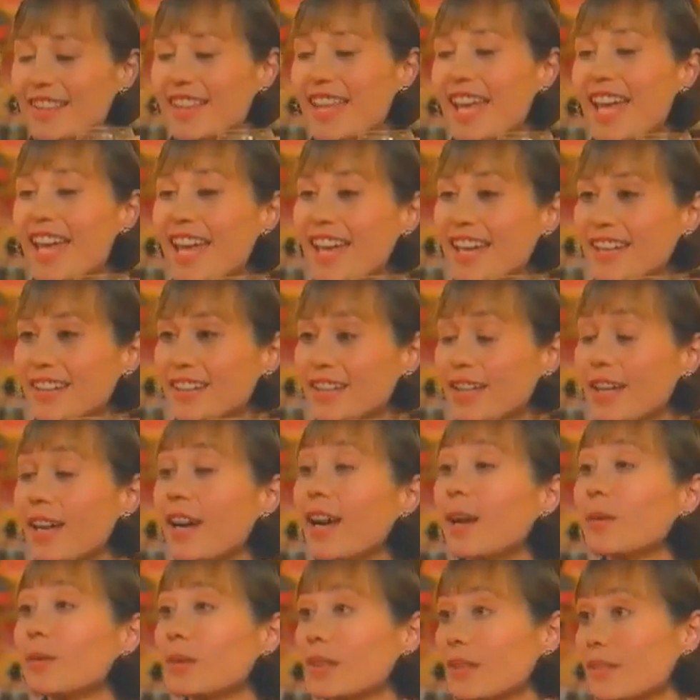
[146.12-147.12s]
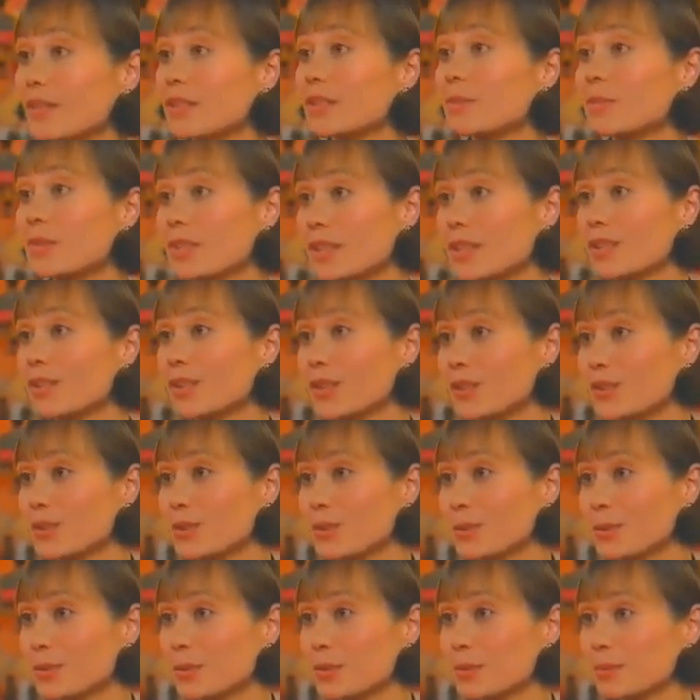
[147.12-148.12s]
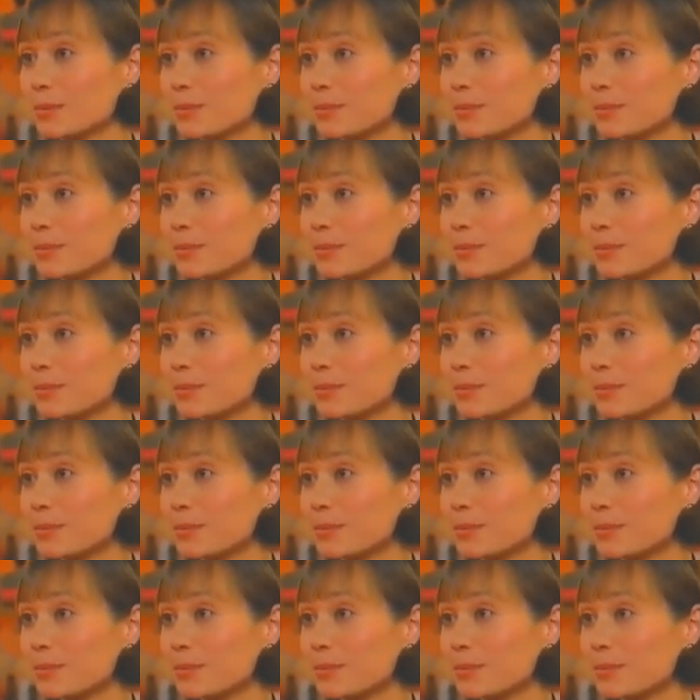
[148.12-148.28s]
Then I will give it some serious thought.